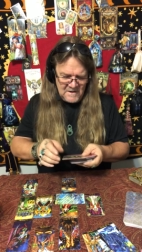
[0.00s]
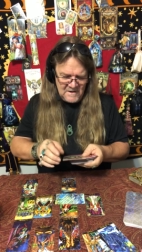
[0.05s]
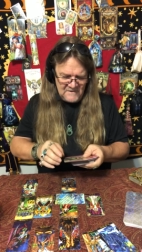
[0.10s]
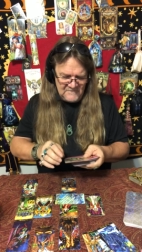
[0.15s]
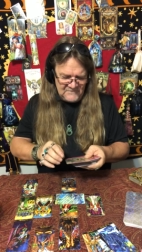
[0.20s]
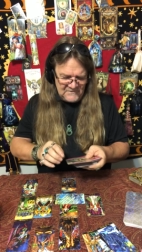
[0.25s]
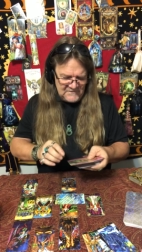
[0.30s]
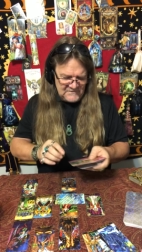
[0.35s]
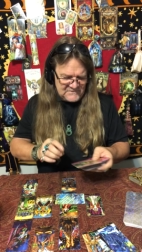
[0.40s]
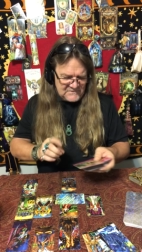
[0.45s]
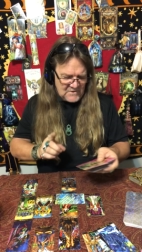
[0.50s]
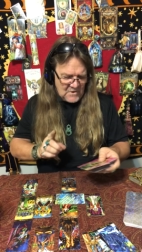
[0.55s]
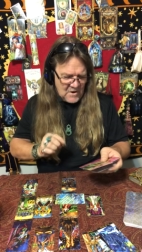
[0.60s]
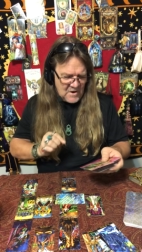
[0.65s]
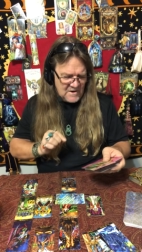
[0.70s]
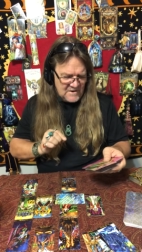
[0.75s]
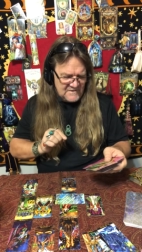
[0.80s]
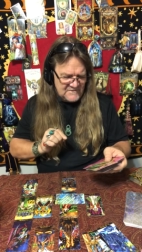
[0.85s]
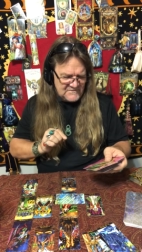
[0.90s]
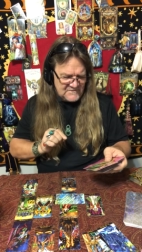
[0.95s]
First
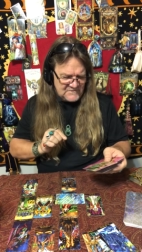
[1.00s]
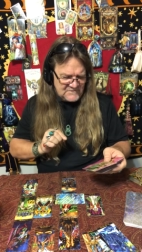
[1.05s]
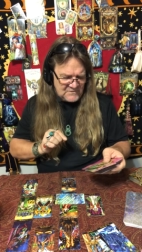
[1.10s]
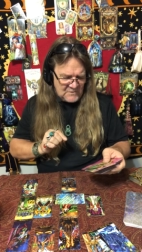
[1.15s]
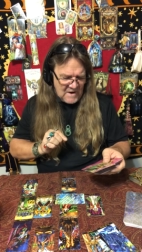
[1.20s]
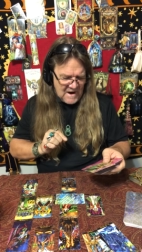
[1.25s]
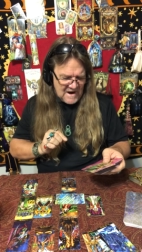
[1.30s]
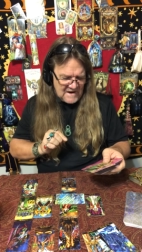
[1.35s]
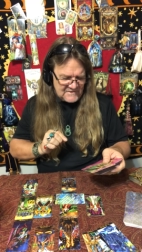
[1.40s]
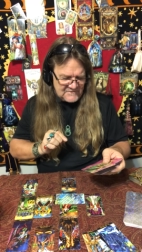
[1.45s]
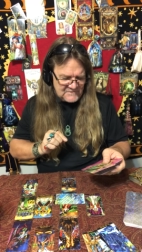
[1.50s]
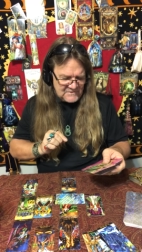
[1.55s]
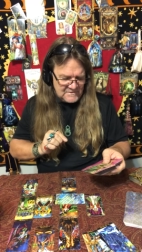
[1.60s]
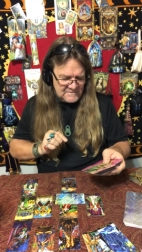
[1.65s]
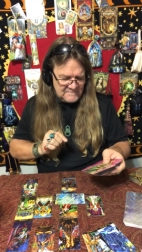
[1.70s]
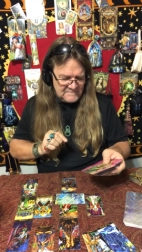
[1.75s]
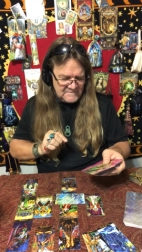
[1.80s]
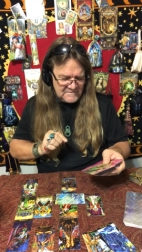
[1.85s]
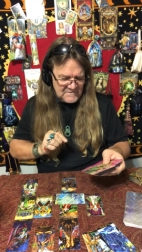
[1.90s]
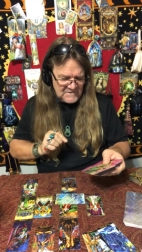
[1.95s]
card is
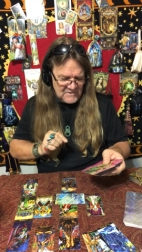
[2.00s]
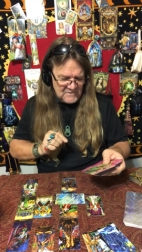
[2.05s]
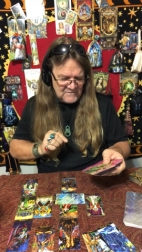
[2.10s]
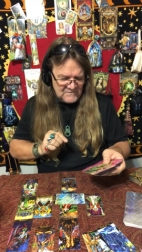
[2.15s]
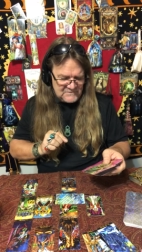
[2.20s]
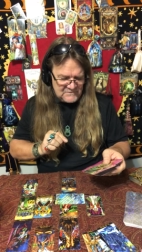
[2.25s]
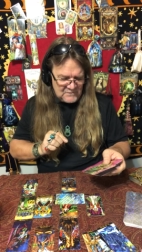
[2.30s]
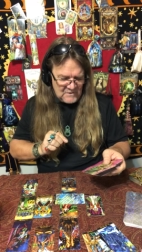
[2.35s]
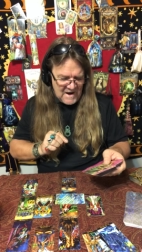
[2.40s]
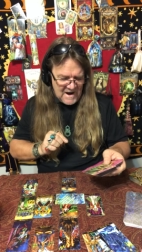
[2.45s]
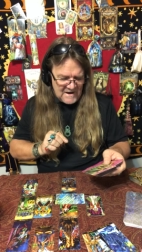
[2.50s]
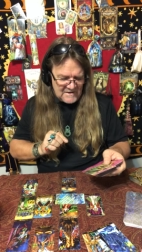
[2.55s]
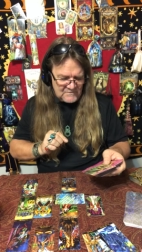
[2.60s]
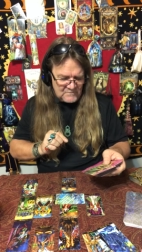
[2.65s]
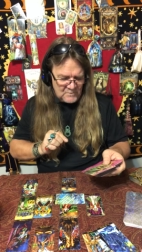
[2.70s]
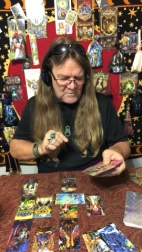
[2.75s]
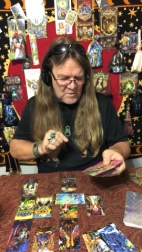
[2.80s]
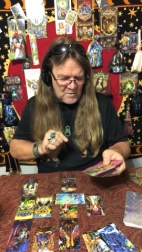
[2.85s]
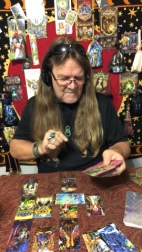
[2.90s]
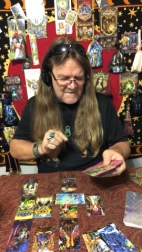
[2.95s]
attraction. You attract
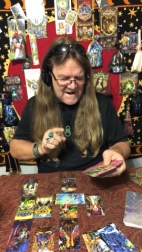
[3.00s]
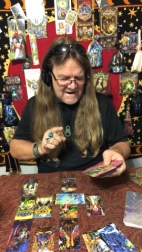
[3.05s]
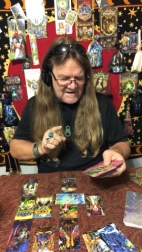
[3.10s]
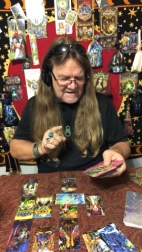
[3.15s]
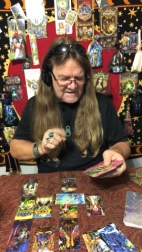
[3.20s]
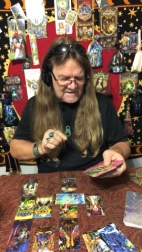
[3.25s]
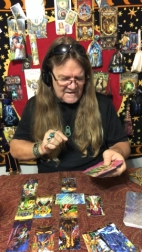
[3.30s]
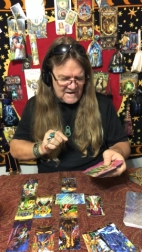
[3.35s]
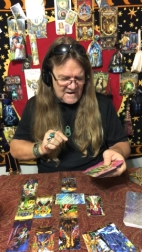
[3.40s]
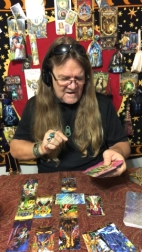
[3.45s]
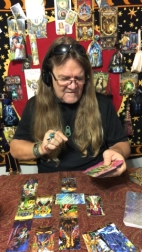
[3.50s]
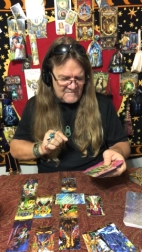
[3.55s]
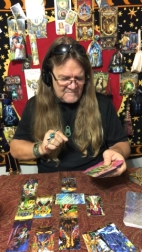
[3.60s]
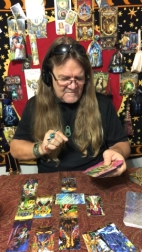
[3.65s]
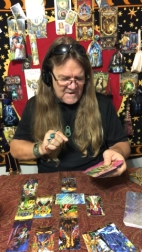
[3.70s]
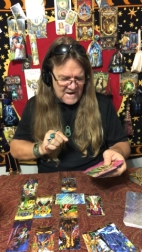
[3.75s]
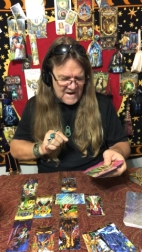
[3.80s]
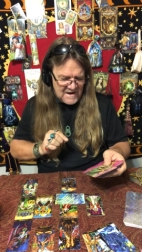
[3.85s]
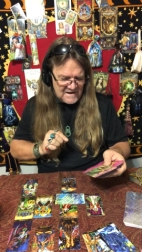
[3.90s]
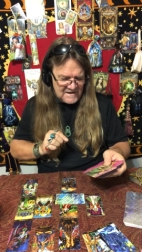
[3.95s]
romantic love
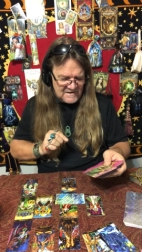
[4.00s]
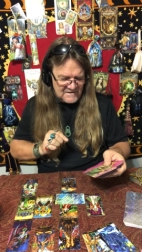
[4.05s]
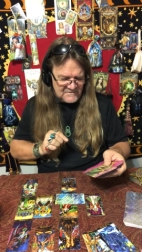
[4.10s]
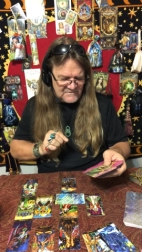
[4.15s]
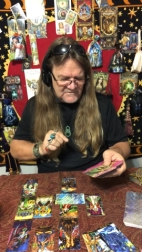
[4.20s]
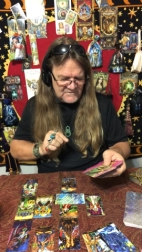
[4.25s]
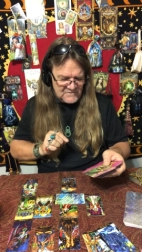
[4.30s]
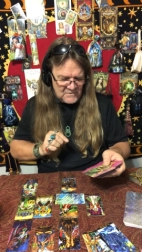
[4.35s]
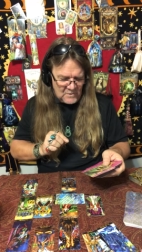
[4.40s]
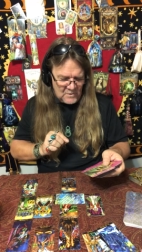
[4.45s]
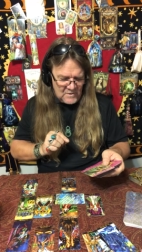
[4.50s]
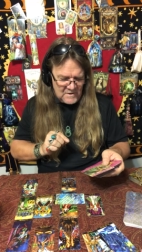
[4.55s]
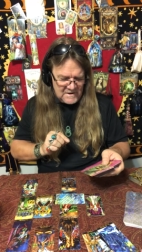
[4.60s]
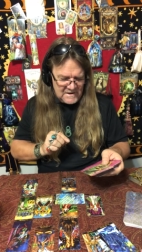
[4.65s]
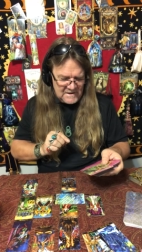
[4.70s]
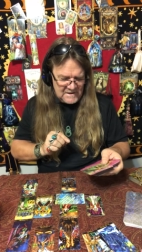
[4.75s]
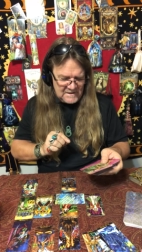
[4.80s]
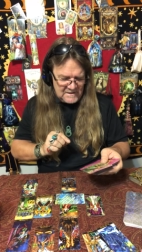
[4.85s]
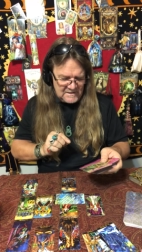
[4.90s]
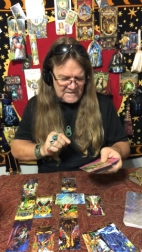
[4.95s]
by
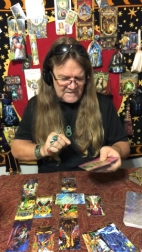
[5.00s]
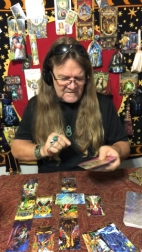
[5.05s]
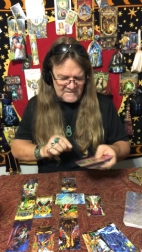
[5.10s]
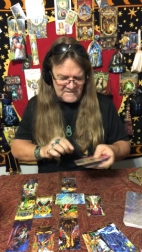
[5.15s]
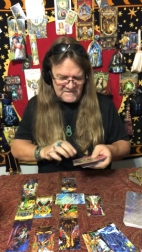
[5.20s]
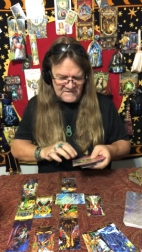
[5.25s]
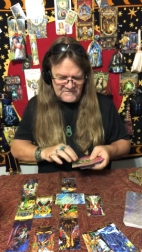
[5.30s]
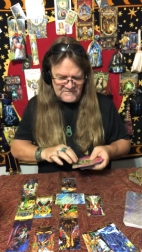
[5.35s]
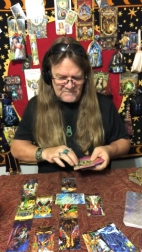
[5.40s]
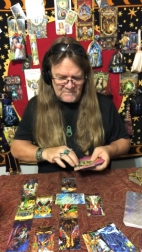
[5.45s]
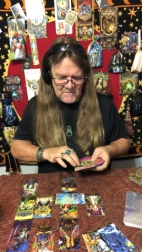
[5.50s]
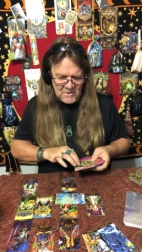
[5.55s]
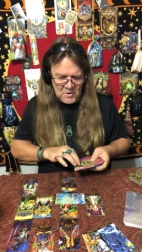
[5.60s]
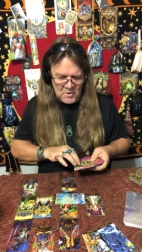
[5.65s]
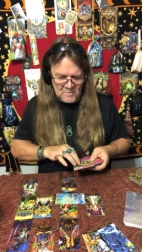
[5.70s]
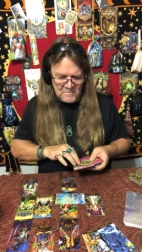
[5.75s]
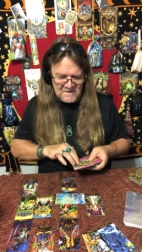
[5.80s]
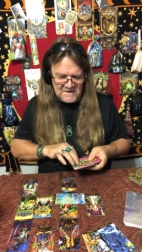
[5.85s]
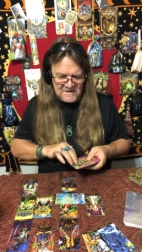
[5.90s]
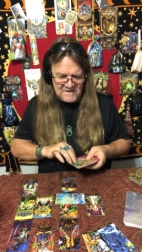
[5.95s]
enjoying this
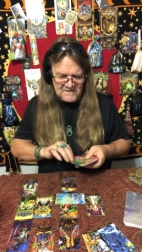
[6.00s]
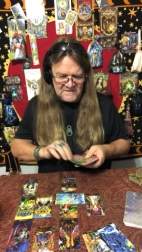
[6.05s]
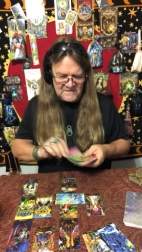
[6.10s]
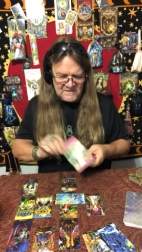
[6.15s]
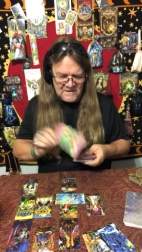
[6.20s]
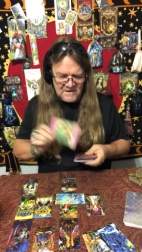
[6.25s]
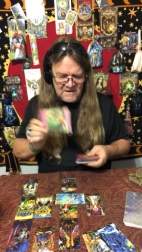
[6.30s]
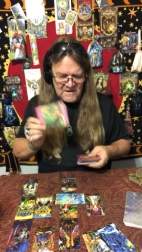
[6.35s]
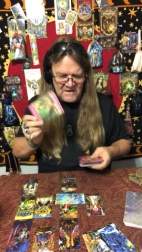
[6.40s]
moment